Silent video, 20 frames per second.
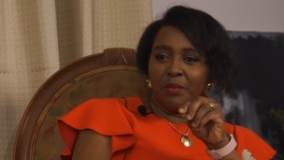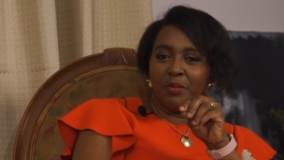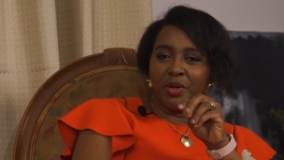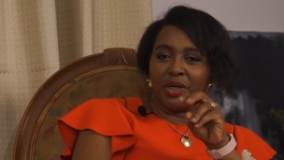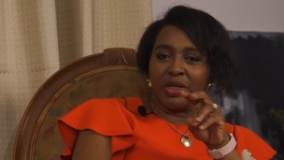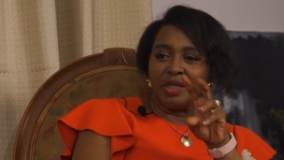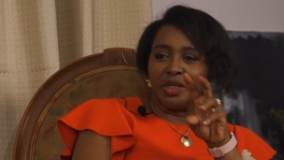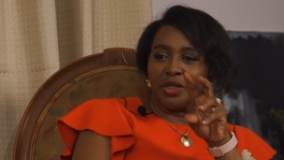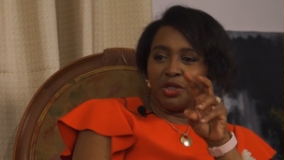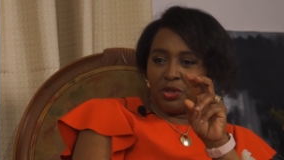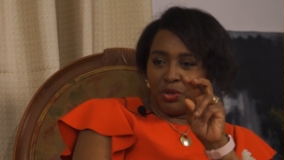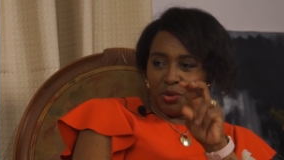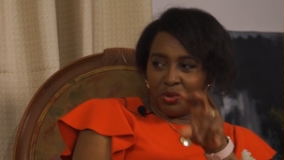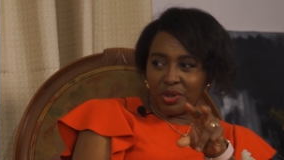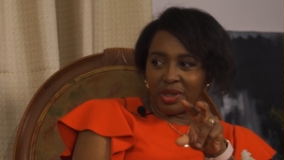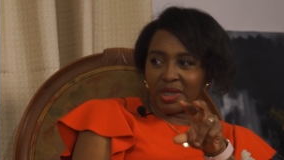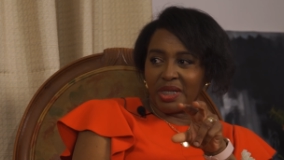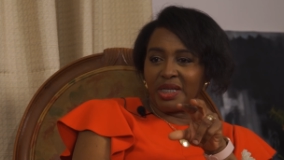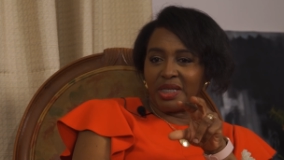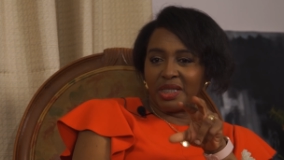but
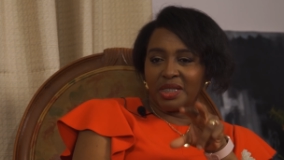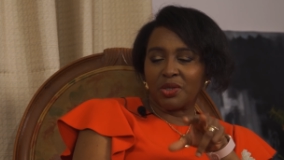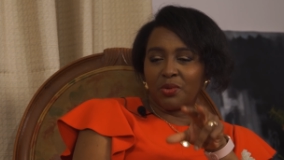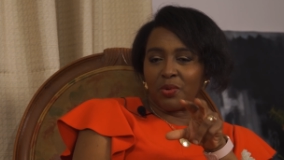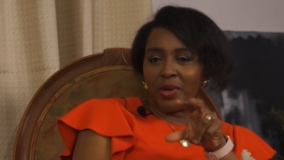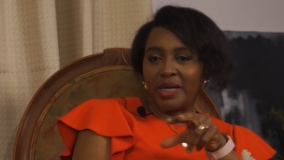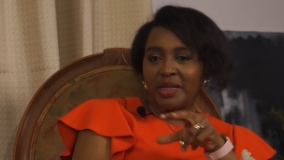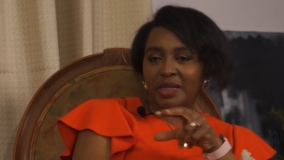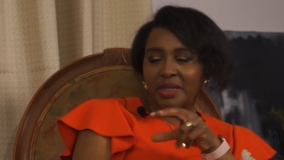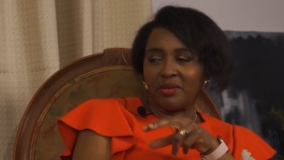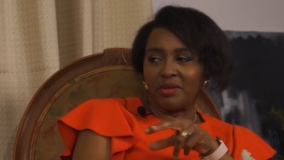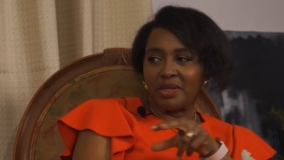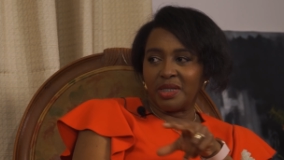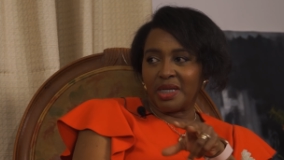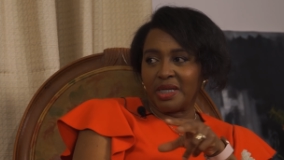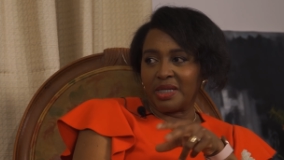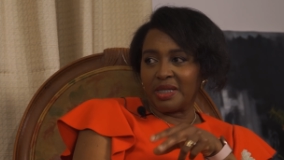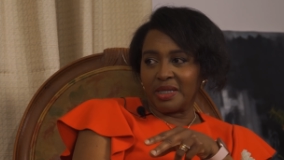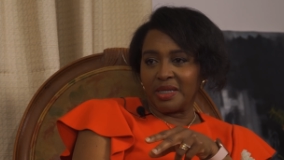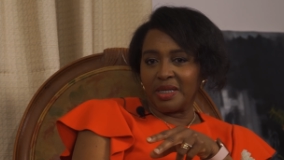usually it's quite
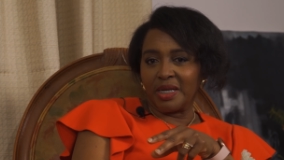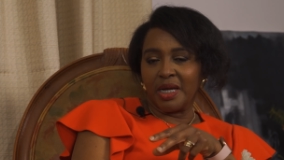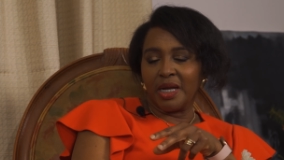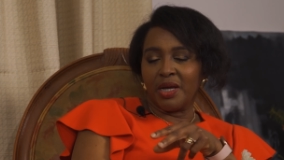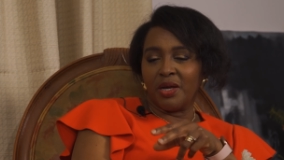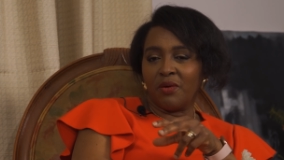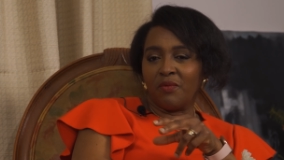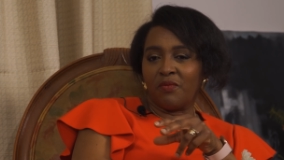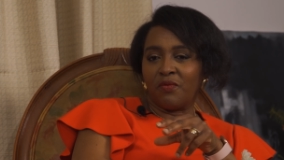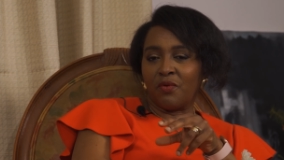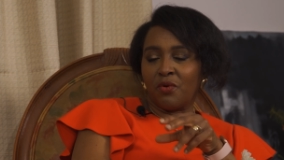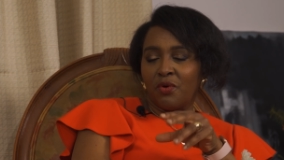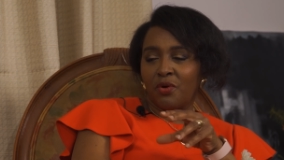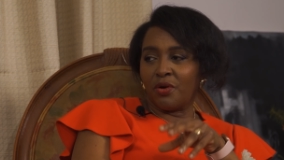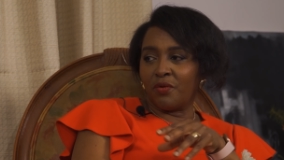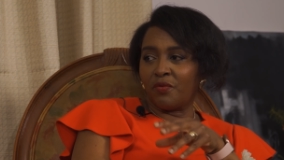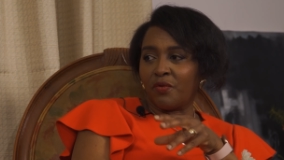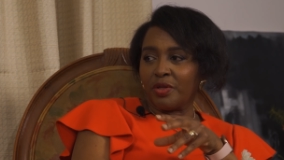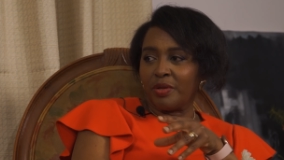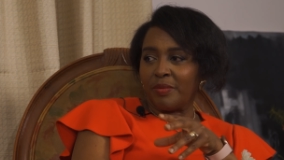irritated
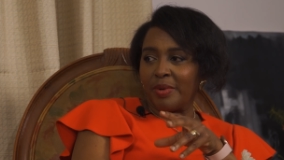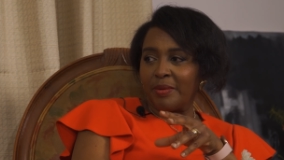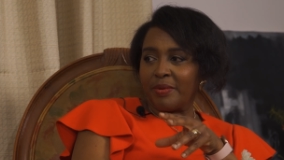for for the